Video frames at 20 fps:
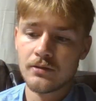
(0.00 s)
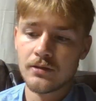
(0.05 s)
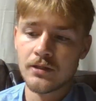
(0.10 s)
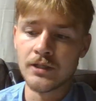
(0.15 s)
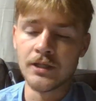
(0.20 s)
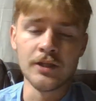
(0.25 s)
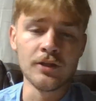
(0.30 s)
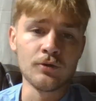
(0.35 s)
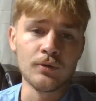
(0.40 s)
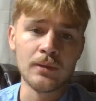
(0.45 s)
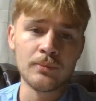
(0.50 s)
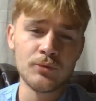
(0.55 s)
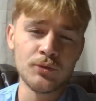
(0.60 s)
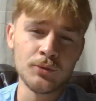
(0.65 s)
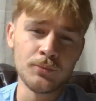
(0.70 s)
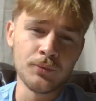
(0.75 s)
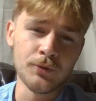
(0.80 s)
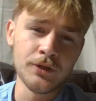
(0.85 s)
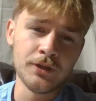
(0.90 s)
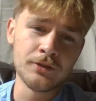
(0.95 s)
Another Web
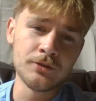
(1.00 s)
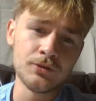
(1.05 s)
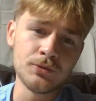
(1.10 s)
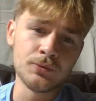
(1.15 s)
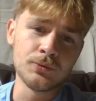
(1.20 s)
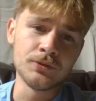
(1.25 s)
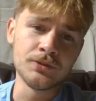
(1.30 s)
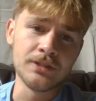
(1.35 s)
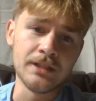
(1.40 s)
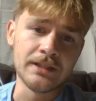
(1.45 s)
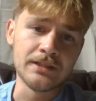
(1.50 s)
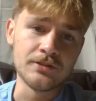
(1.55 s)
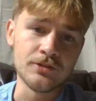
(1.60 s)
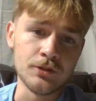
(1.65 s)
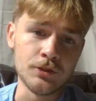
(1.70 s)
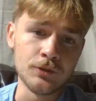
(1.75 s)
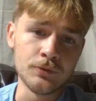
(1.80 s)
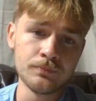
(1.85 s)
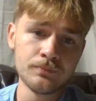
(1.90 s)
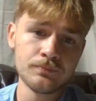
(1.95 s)
2.0 tool is like
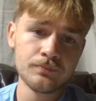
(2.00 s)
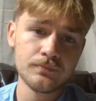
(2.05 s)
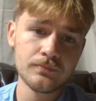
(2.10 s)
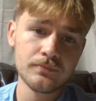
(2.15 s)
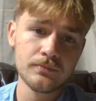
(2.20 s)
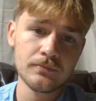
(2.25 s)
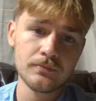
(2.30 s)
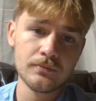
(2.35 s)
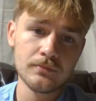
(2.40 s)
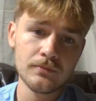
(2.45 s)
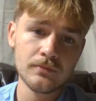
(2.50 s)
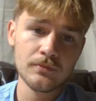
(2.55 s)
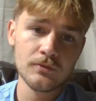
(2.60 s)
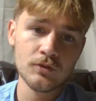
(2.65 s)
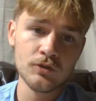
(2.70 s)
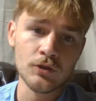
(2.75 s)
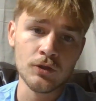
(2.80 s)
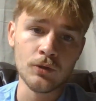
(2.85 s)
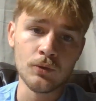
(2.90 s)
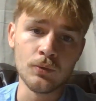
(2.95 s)
Zoom.
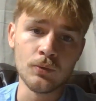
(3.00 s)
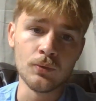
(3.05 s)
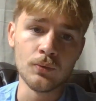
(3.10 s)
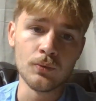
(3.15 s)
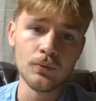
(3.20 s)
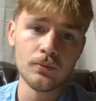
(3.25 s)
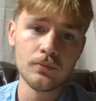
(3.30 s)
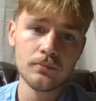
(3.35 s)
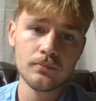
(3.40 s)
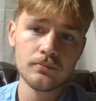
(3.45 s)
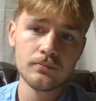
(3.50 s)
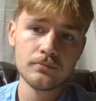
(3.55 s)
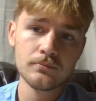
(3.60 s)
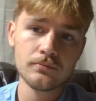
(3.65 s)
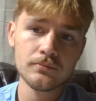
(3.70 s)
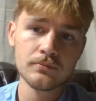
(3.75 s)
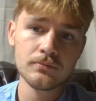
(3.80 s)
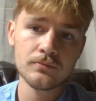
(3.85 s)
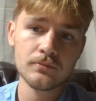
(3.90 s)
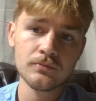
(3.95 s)
So
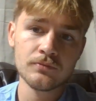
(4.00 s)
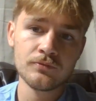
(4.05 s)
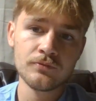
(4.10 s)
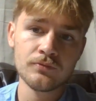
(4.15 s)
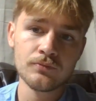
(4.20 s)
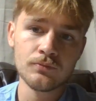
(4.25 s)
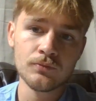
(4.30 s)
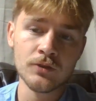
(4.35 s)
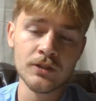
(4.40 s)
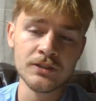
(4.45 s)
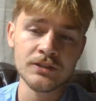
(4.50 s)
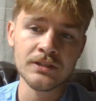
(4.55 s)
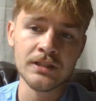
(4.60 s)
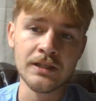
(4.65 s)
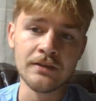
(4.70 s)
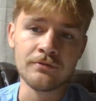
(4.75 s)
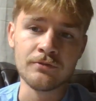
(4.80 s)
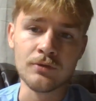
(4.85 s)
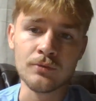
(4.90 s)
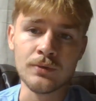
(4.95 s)
let's
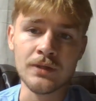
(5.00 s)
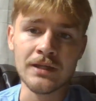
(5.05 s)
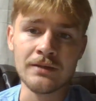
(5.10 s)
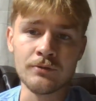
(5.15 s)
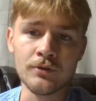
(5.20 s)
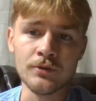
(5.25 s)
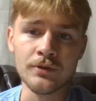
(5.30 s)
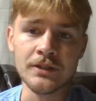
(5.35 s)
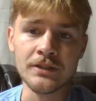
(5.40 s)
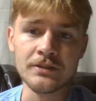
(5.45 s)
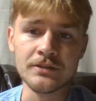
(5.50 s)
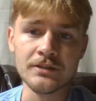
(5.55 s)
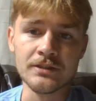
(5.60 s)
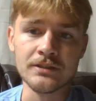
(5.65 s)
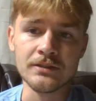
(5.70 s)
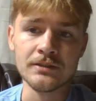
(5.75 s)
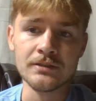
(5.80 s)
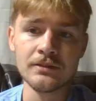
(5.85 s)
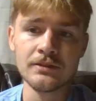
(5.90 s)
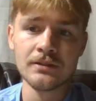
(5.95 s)
say for whatever
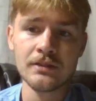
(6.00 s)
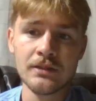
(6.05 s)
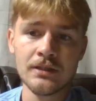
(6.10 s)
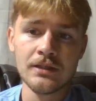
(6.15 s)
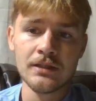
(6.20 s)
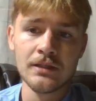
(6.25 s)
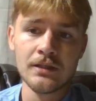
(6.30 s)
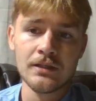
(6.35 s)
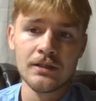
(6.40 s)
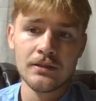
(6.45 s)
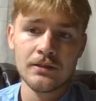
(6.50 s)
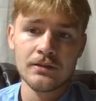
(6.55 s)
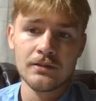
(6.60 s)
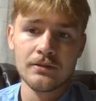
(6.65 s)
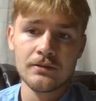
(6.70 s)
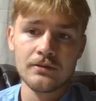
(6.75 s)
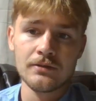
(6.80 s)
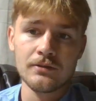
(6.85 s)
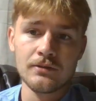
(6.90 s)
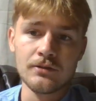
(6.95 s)
reason
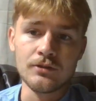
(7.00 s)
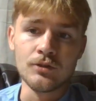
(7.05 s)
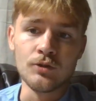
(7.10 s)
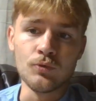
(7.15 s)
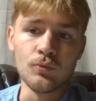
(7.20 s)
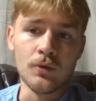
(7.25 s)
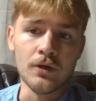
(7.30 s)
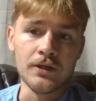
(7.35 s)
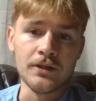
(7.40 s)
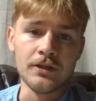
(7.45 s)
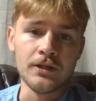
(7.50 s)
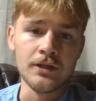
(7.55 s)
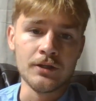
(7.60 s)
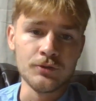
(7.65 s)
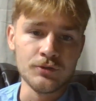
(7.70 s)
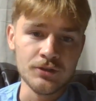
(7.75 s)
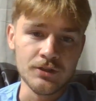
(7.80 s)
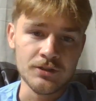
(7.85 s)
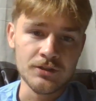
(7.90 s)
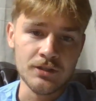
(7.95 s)
you wanted to
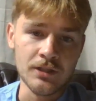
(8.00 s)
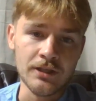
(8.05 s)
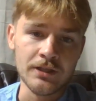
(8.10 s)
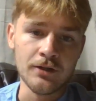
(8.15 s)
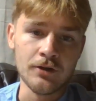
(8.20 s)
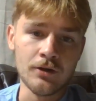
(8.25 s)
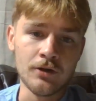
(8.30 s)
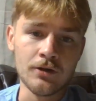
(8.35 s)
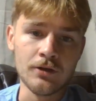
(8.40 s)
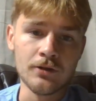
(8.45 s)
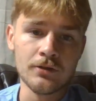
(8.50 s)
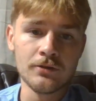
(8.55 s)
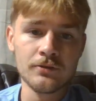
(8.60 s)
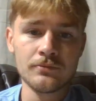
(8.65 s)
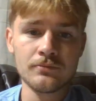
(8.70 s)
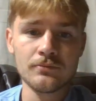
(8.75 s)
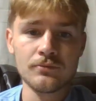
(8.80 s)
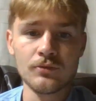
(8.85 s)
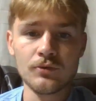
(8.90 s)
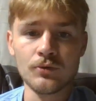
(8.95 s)
host a study hall
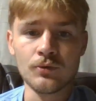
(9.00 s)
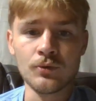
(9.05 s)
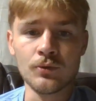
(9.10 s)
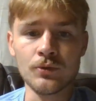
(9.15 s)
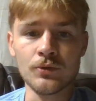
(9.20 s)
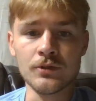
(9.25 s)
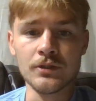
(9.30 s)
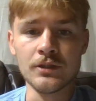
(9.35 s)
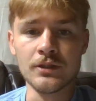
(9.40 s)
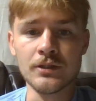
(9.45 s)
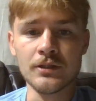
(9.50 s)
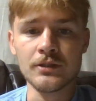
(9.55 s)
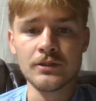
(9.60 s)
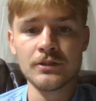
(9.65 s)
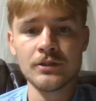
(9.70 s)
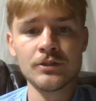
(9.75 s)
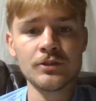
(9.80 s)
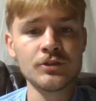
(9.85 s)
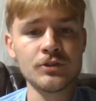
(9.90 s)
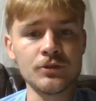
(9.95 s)
or
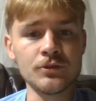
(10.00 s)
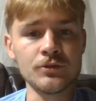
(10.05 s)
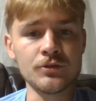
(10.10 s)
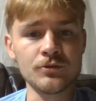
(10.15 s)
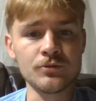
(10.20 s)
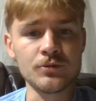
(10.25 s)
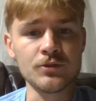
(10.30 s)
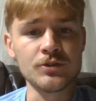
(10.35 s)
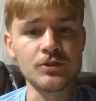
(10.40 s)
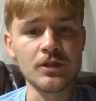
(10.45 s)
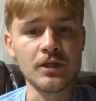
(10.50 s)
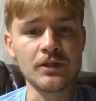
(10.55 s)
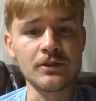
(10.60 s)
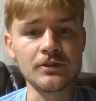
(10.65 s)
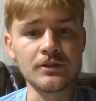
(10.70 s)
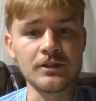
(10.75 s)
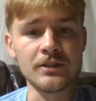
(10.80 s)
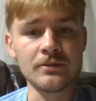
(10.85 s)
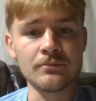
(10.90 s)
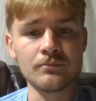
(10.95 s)
your students were
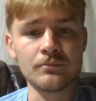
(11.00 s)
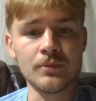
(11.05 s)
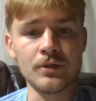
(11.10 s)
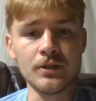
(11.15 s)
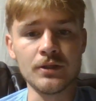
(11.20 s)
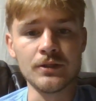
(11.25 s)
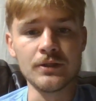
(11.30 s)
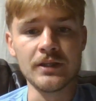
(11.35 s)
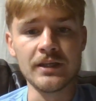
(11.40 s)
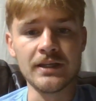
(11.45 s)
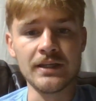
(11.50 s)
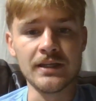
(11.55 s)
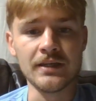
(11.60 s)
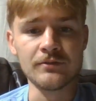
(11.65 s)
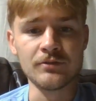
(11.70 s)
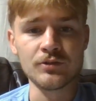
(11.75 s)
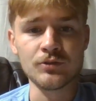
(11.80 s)
struggling but they didn't have